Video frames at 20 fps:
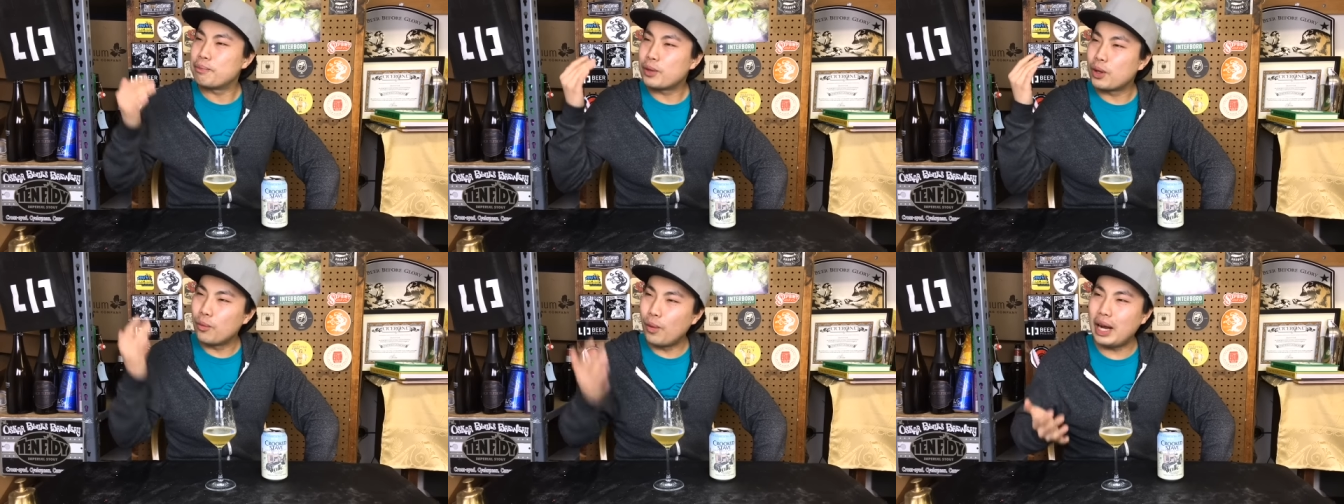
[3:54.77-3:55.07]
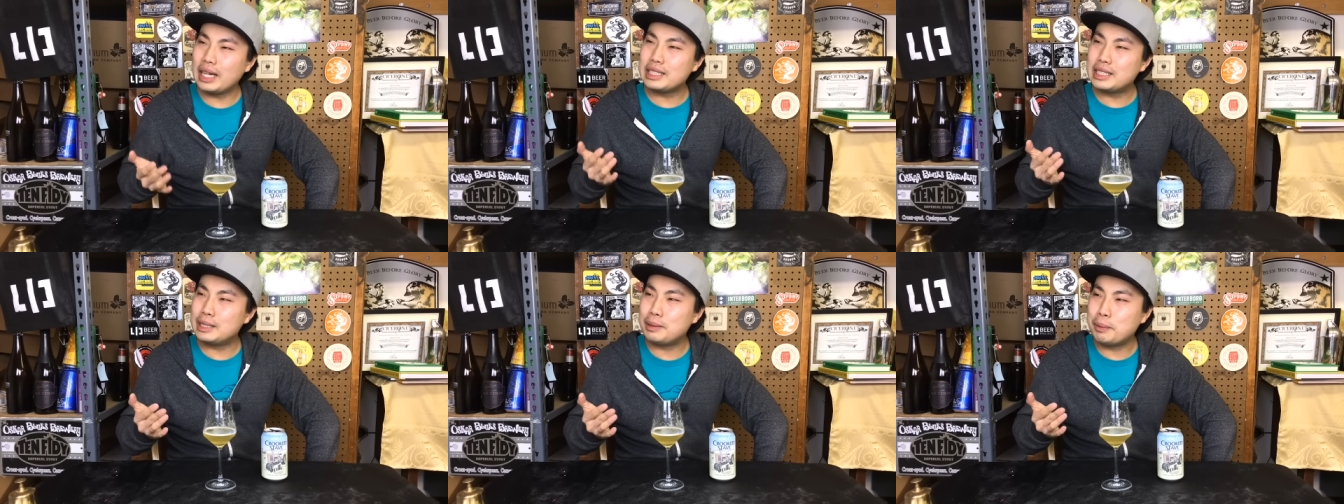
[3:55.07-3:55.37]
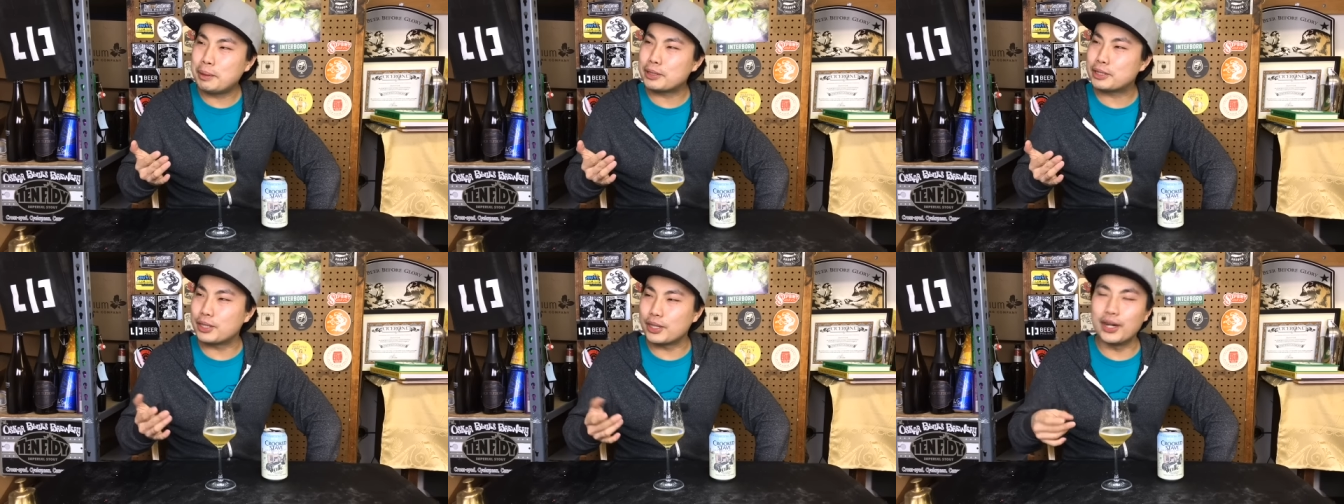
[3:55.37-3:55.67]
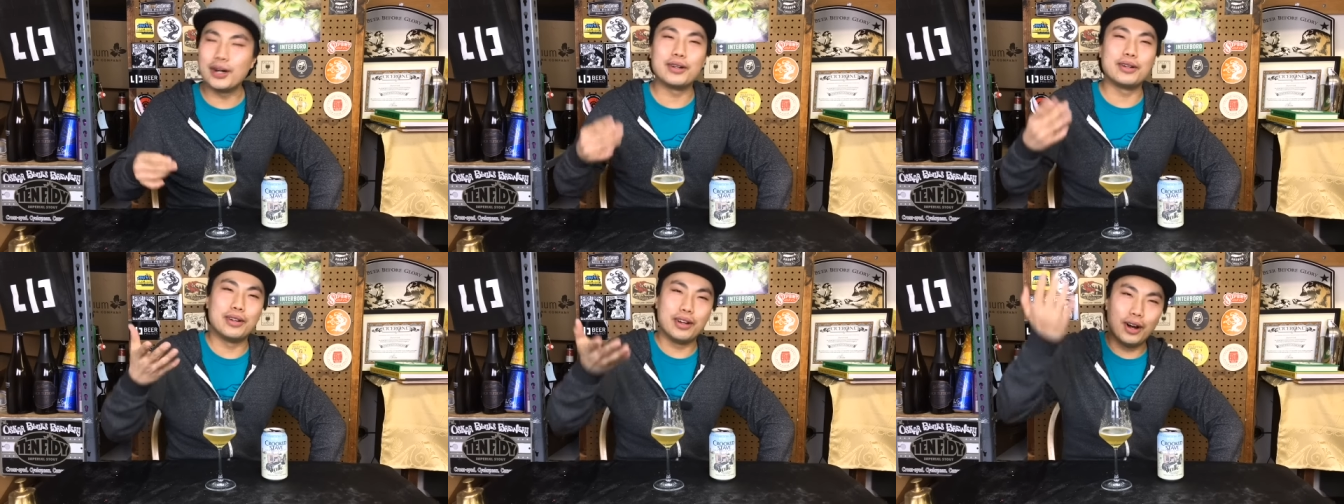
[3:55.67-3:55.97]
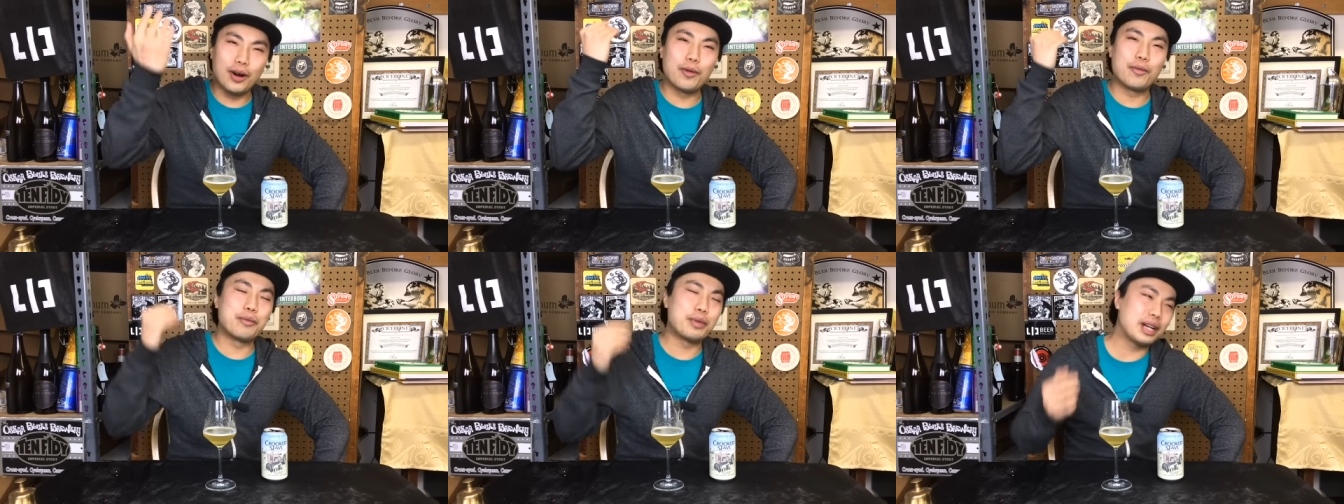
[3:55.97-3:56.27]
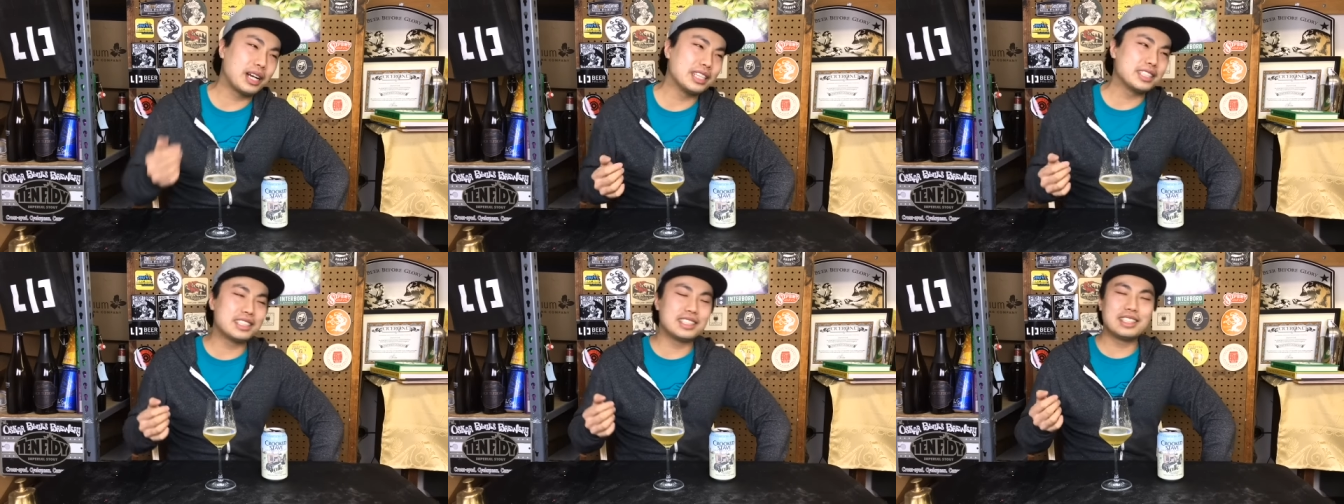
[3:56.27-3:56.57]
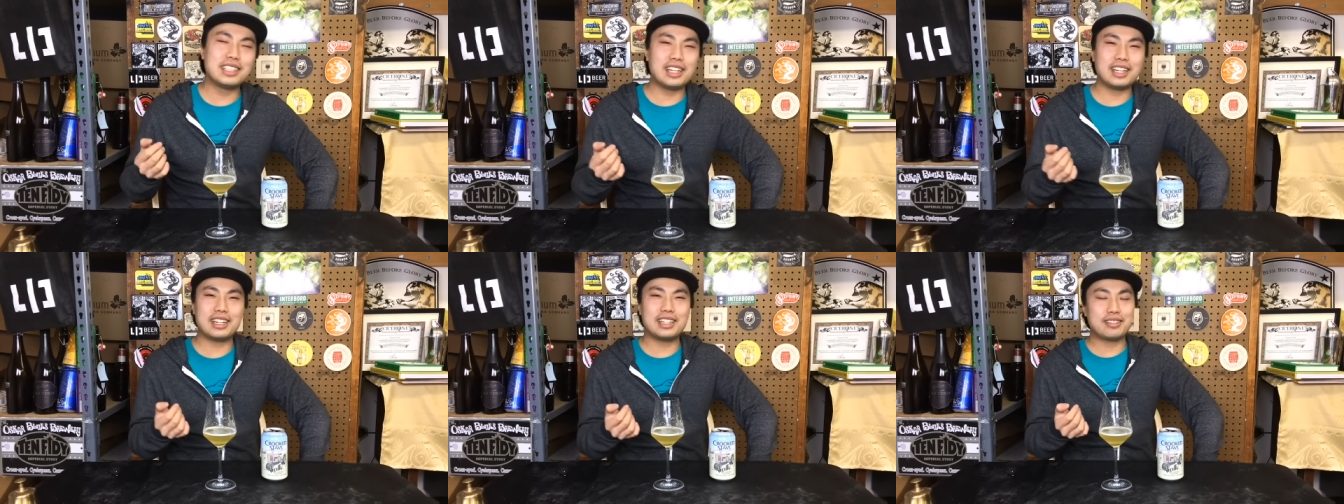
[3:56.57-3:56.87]
Why is the beer so good? Oh, because
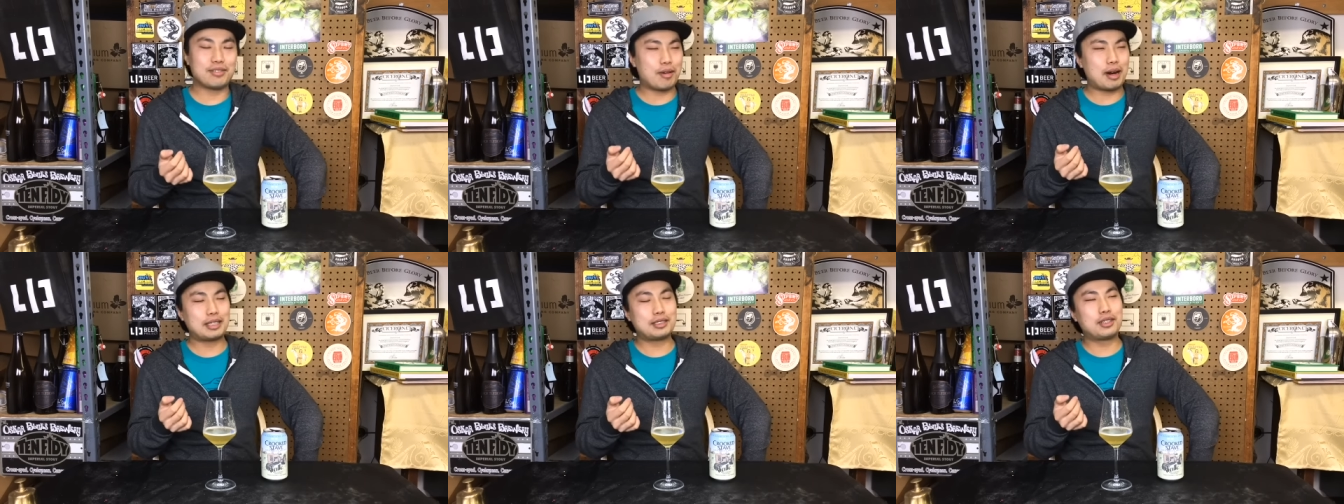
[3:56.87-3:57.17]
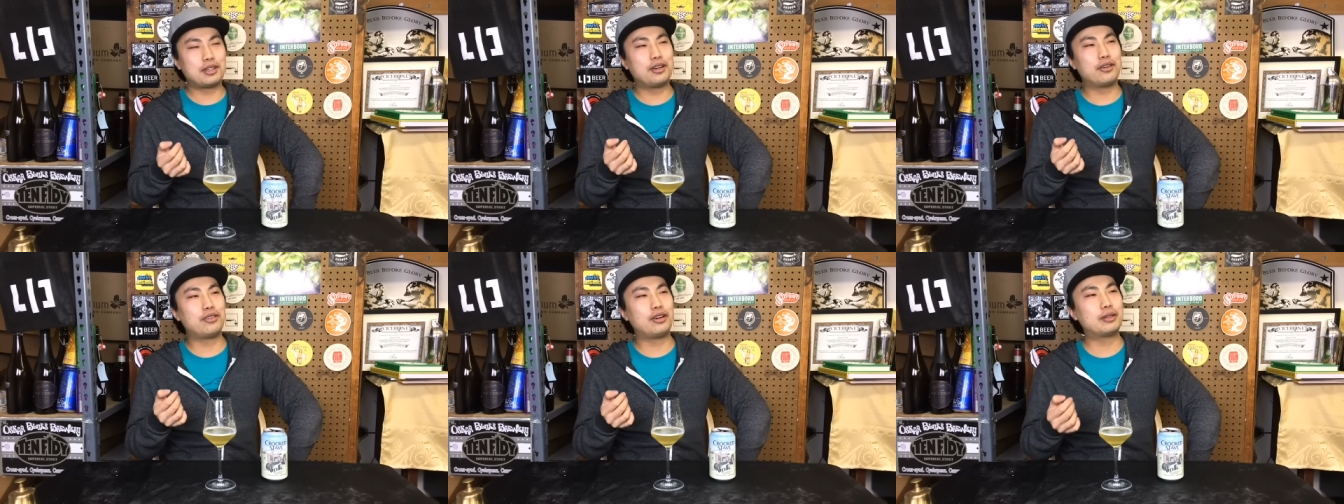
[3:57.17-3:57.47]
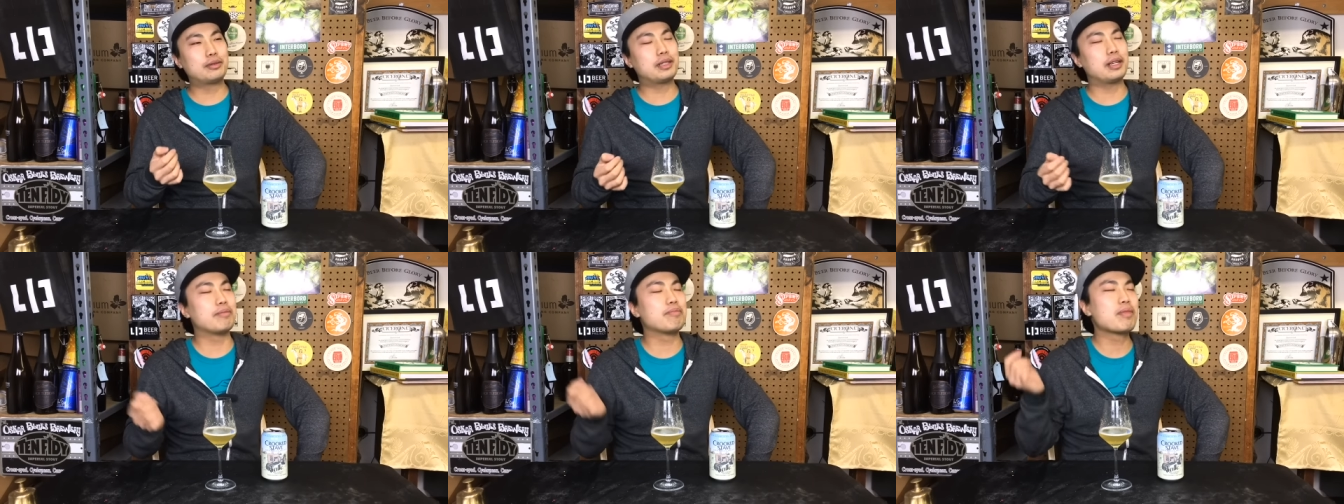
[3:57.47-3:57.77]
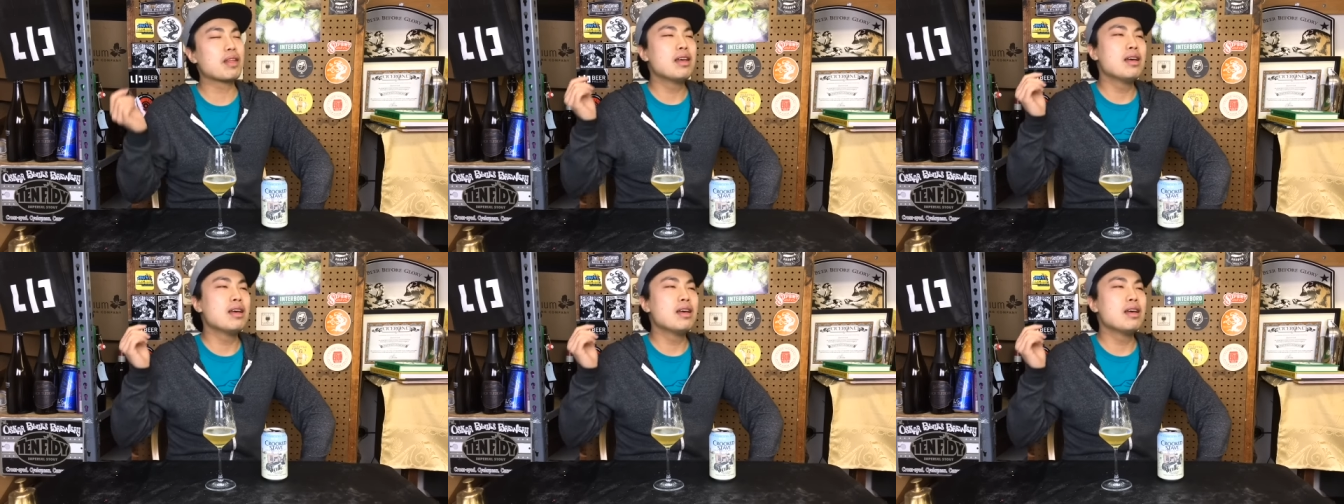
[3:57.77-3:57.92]
it reminds me of Hill Farmstead.